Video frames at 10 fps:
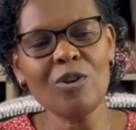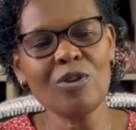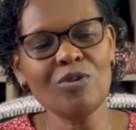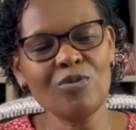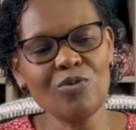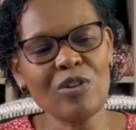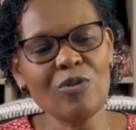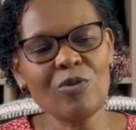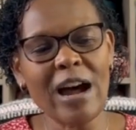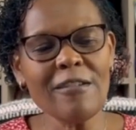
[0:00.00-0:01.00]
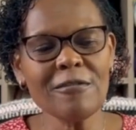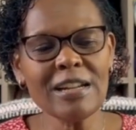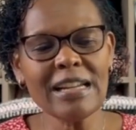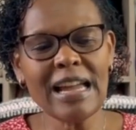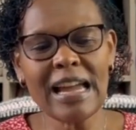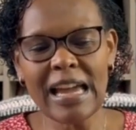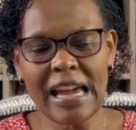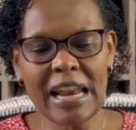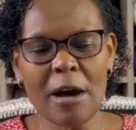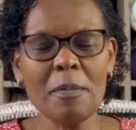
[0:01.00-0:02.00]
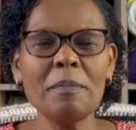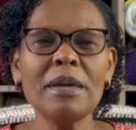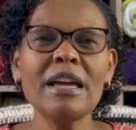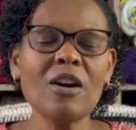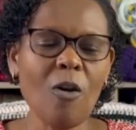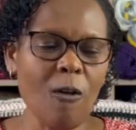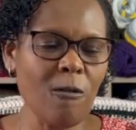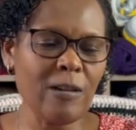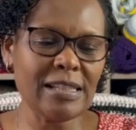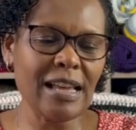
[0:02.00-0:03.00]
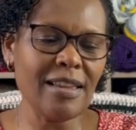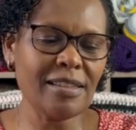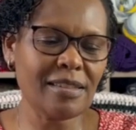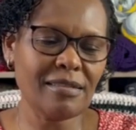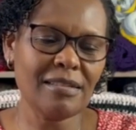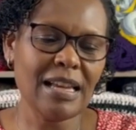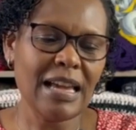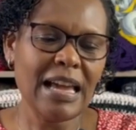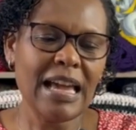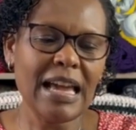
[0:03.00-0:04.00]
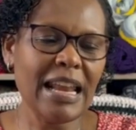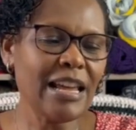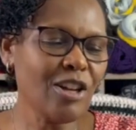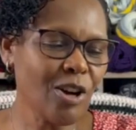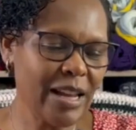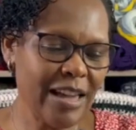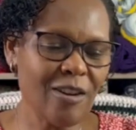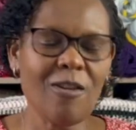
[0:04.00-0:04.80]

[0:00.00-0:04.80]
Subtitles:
on Ravelry end up being oversized. And I don't like